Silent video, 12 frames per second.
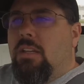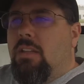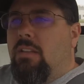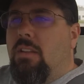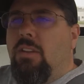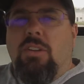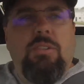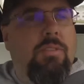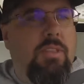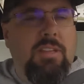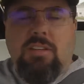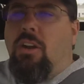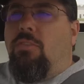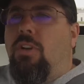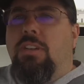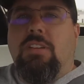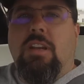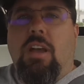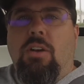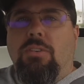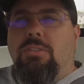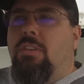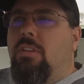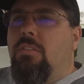you know, these aren't rusted
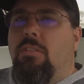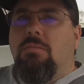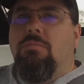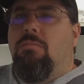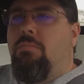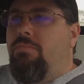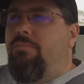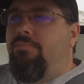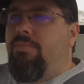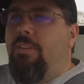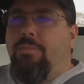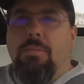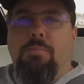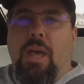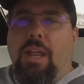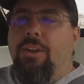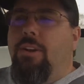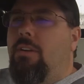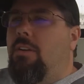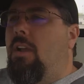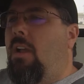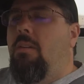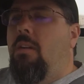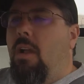out, so they're definitely better.
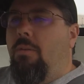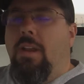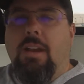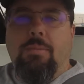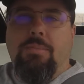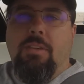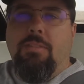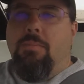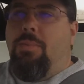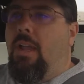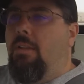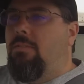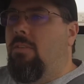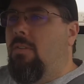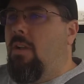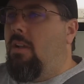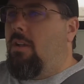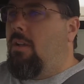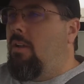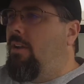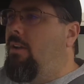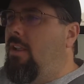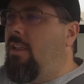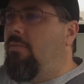We ended up leaving the pipes
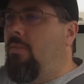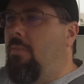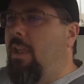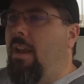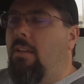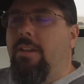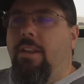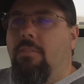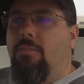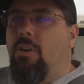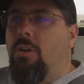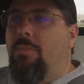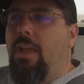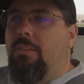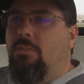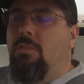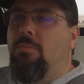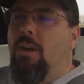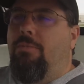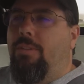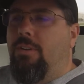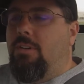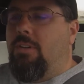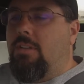underneath from the catalytic converter back to the
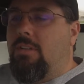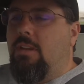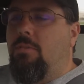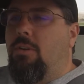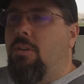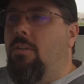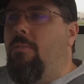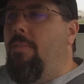mufflers, as they were